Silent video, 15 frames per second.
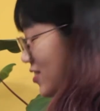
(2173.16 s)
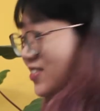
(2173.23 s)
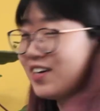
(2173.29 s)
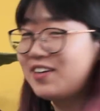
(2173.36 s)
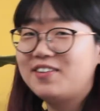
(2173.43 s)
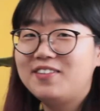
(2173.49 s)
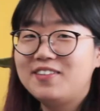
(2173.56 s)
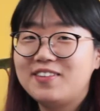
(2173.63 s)

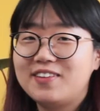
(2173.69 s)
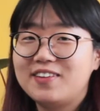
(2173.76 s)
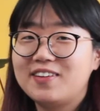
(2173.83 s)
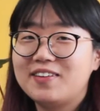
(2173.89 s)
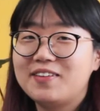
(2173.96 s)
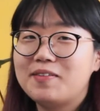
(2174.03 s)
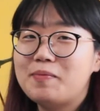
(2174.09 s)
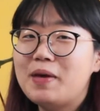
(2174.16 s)
so
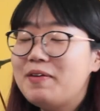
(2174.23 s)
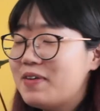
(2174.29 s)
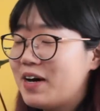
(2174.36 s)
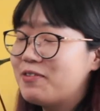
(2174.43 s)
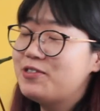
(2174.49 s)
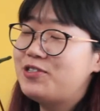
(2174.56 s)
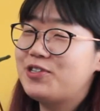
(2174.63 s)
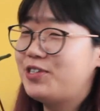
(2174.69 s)
maybe I
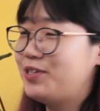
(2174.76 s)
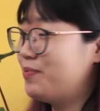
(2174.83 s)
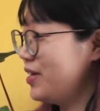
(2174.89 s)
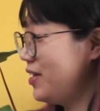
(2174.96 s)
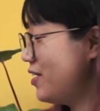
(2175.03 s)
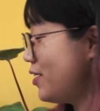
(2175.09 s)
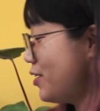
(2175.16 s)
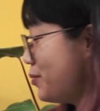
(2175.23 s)
will show you my
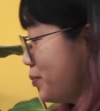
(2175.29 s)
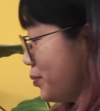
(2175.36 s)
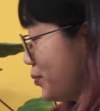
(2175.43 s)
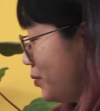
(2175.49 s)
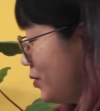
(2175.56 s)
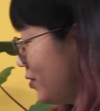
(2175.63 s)
cardboard